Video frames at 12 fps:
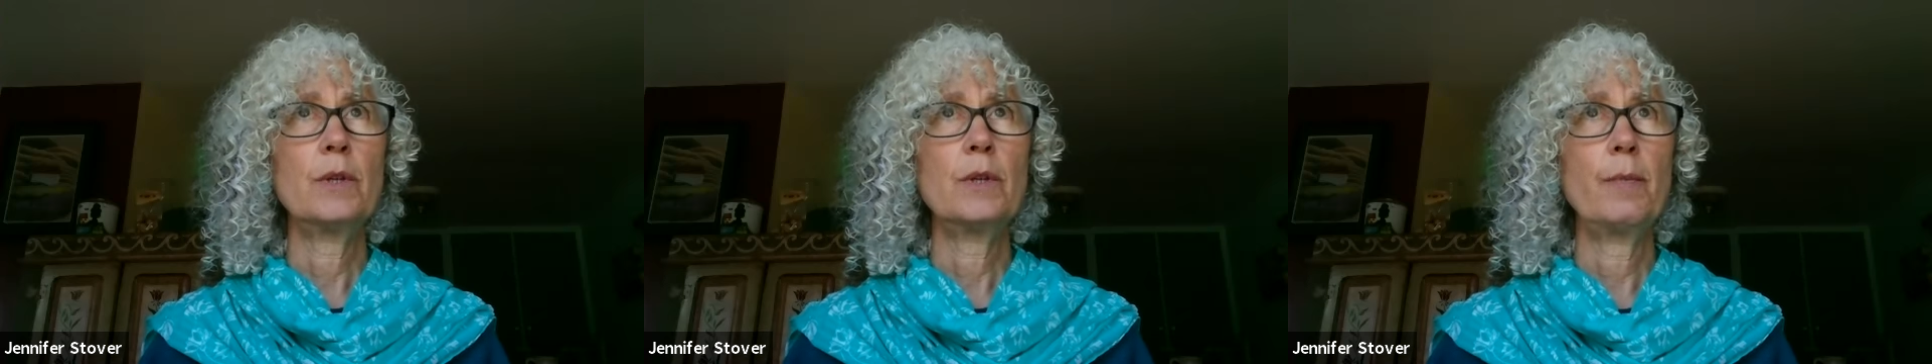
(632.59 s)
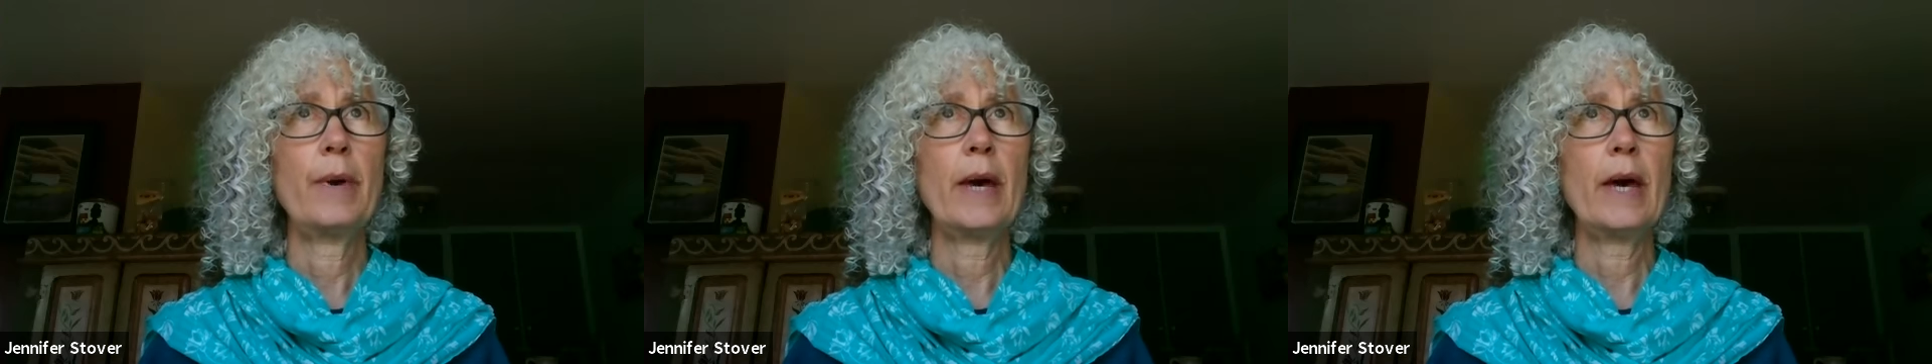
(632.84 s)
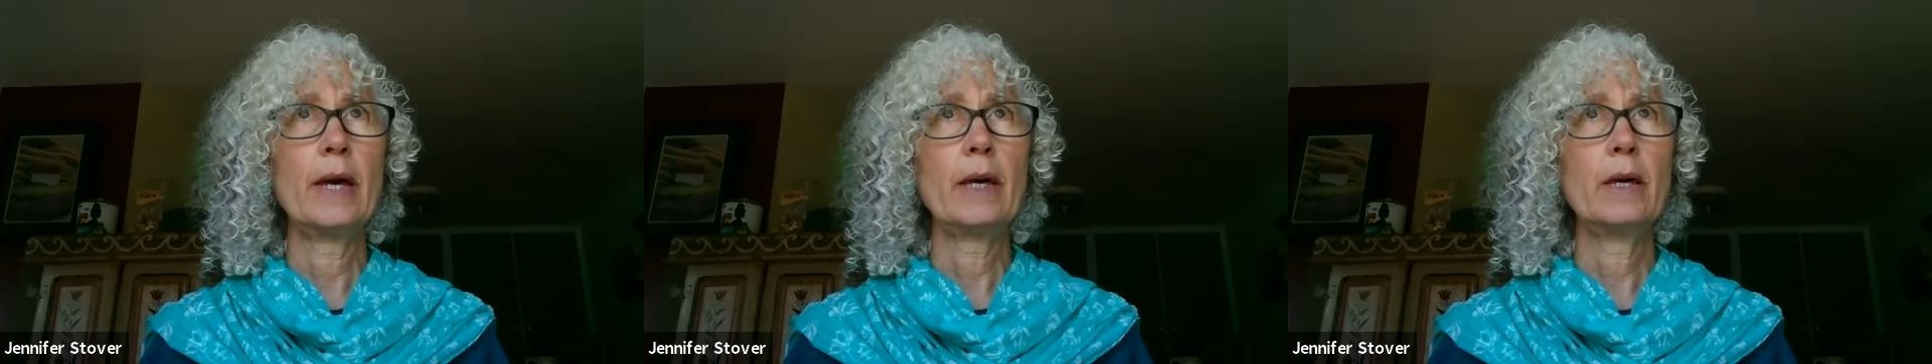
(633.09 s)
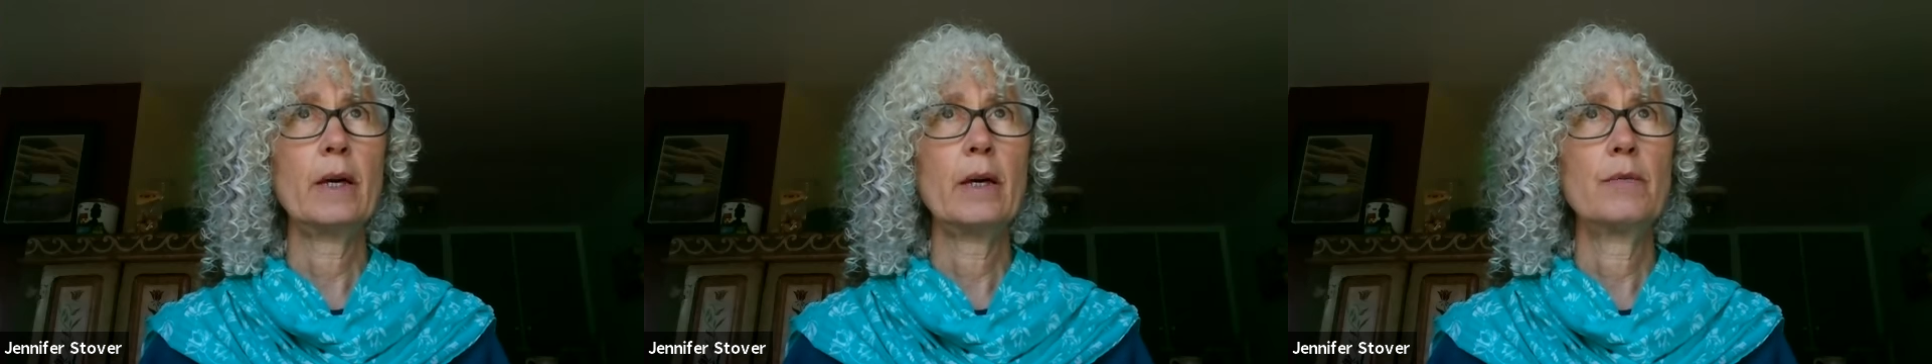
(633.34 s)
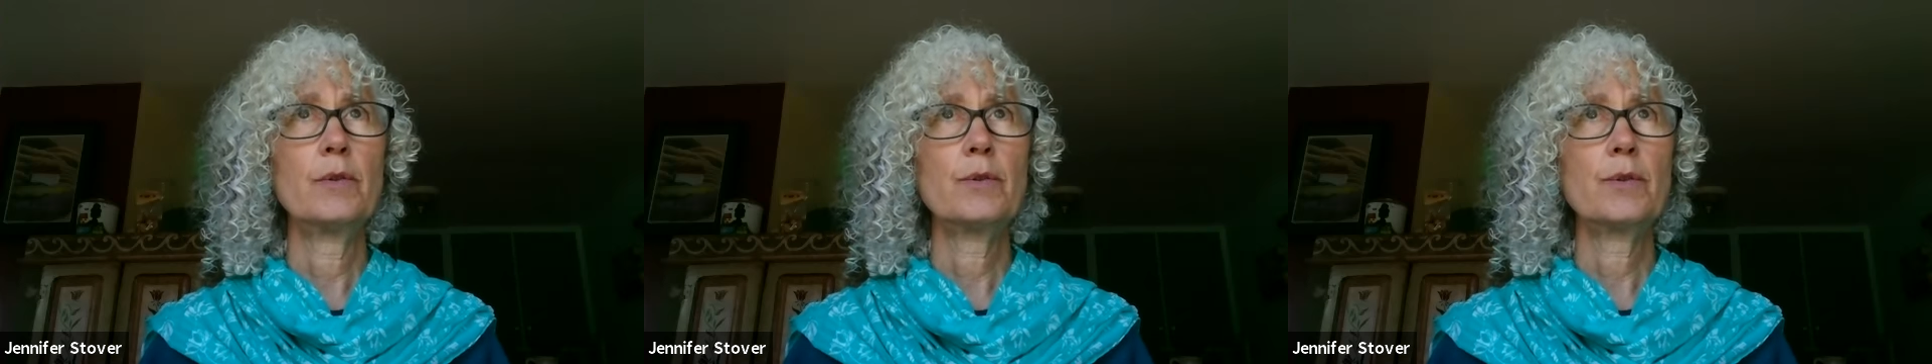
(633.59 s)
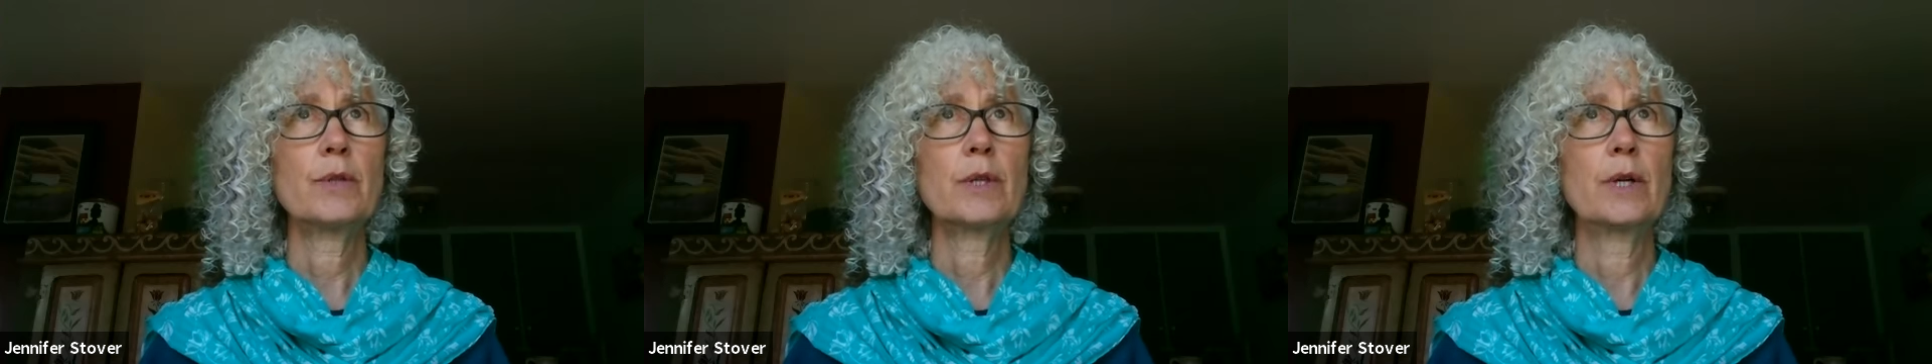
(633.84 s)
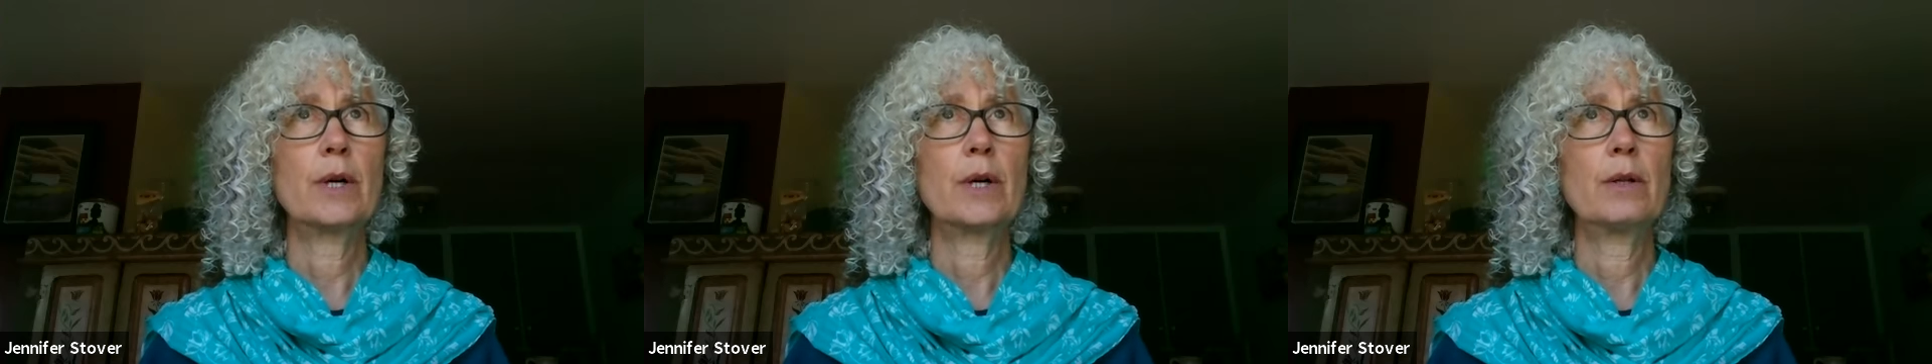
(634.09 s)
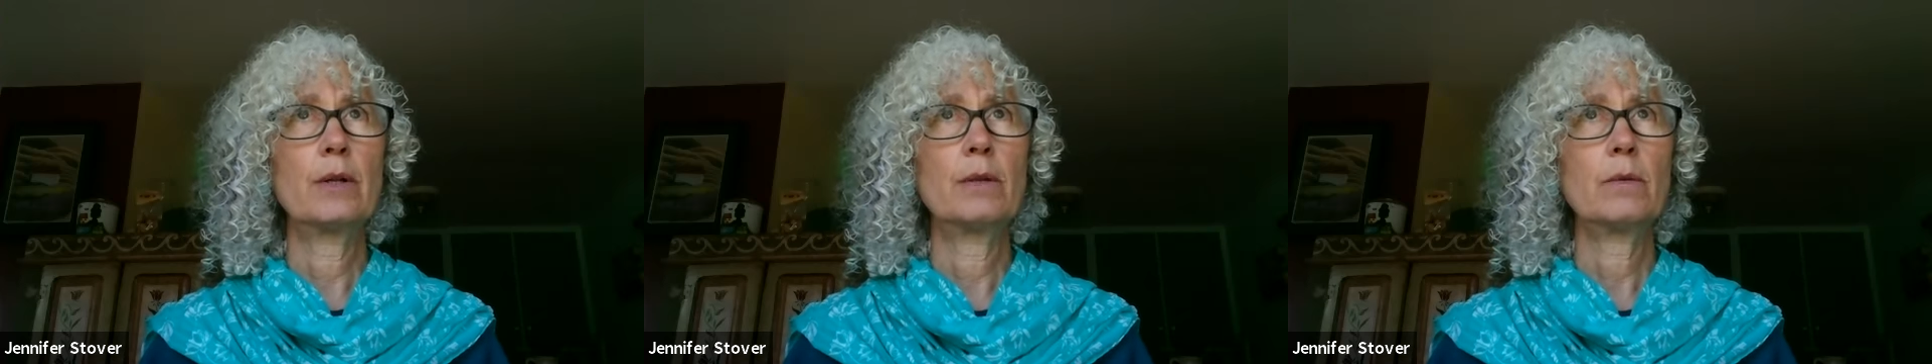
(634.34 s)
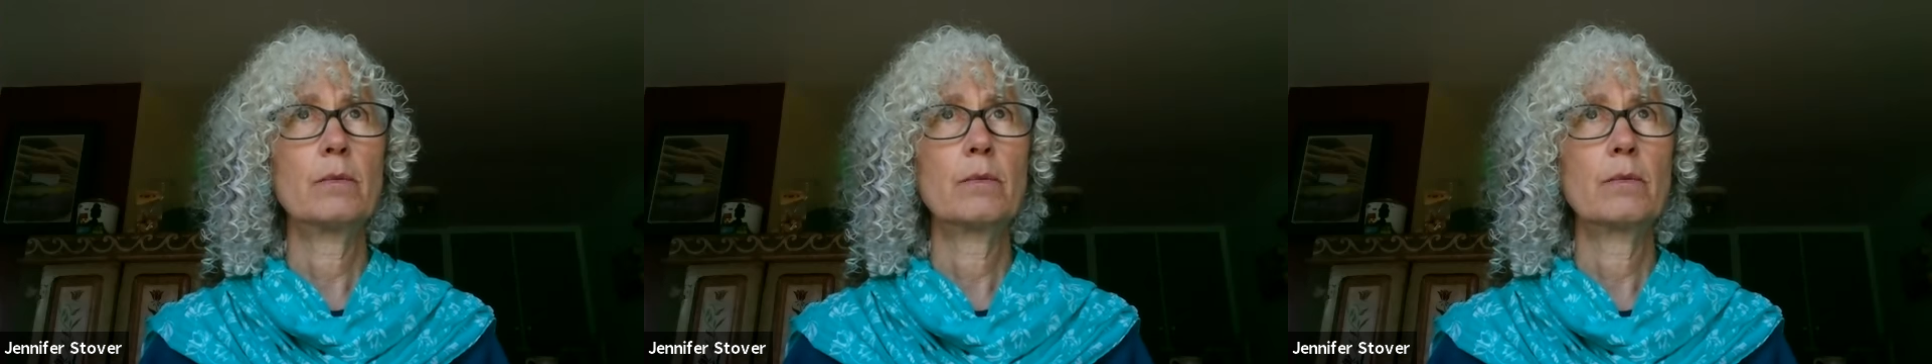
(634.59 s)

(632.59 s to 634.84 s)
the back of your skull,